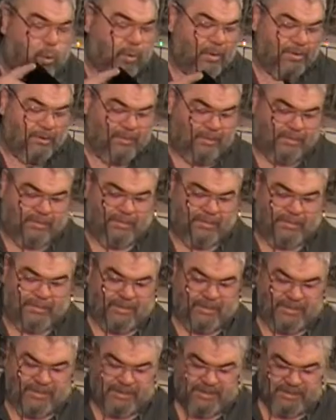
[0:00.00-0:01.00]
Whoa,
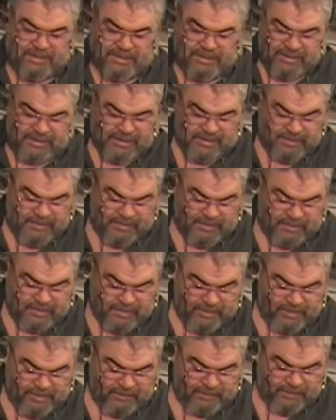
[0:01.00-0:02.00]
dusty. Now,
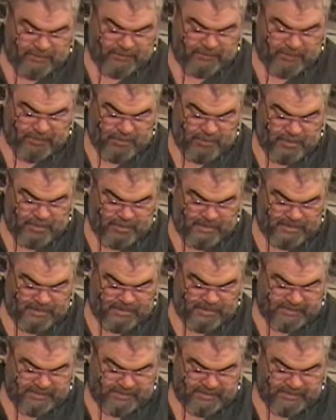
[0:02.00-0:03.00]
the rod
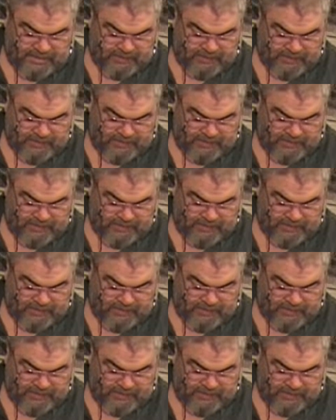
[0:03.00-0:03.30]
itself,